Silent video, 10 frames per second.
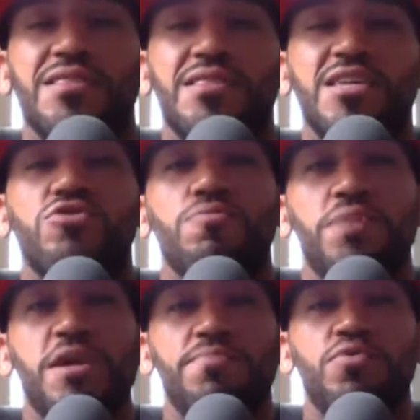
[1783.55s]
these are
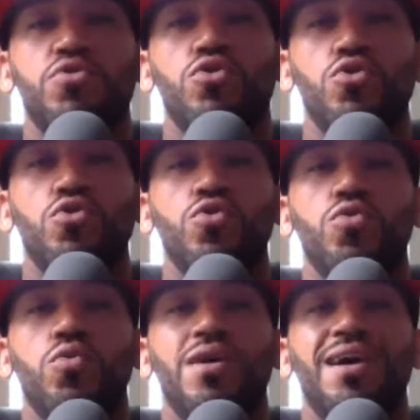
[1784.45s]
people
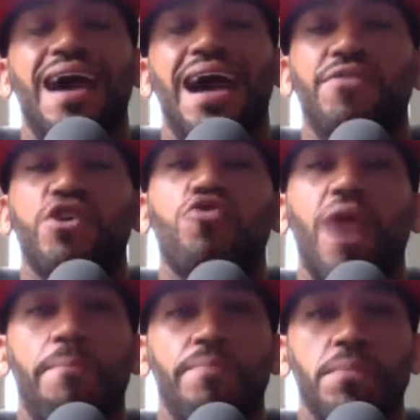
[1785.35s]
who have a
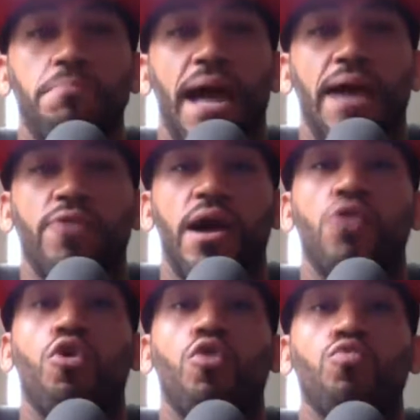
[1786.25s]
grappling
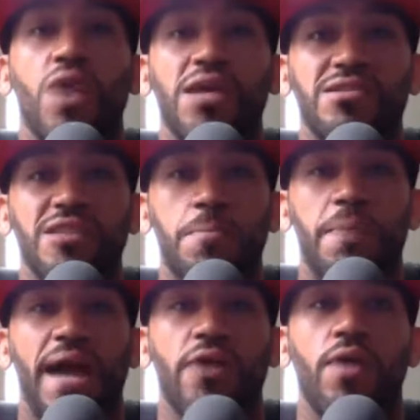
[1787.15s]
background or a wrestling
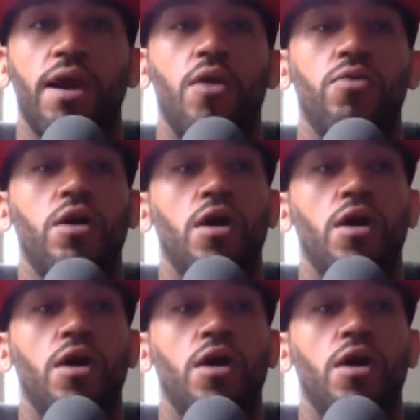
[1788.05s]
background.